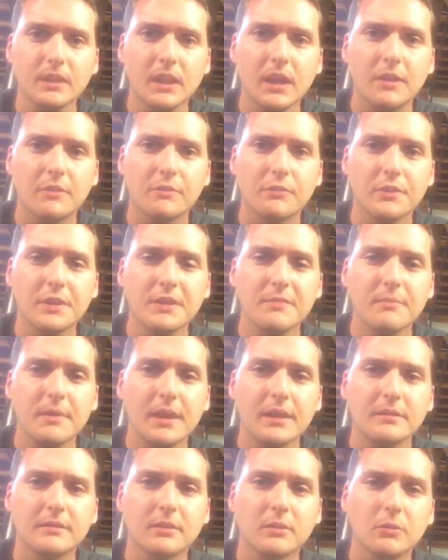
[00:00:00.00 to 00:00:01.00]
A friend of
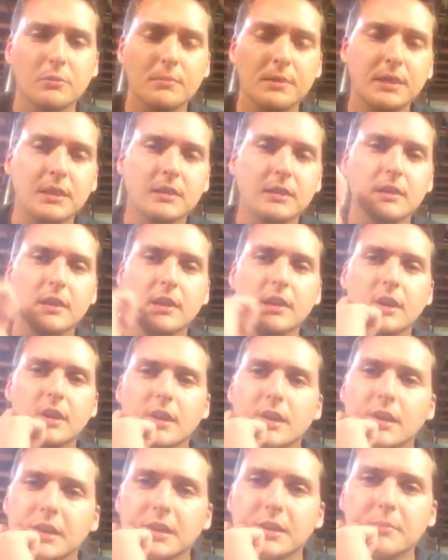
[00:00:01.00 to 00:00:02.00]
mine told me
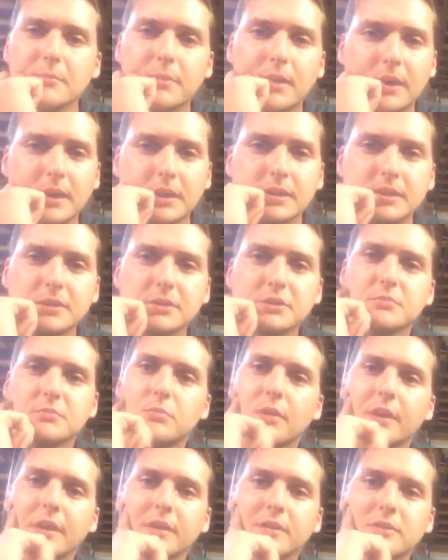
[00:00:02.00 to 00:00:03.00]
M-body disc
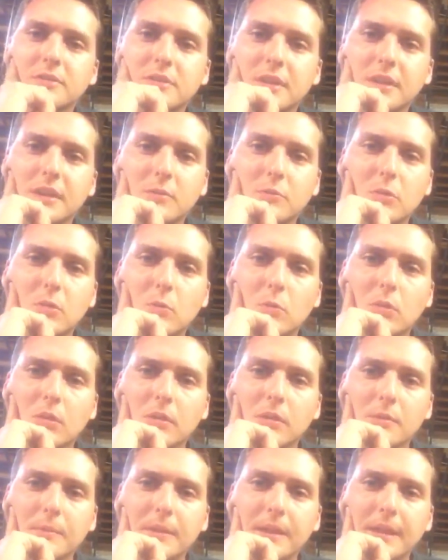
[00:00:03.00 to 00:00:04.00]
brake setup will
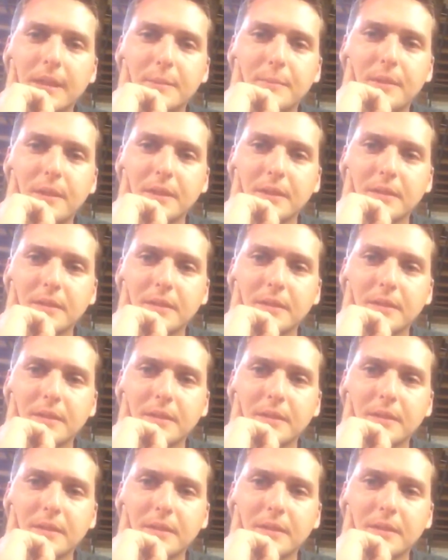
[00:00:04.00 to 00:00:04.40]
work on my A-body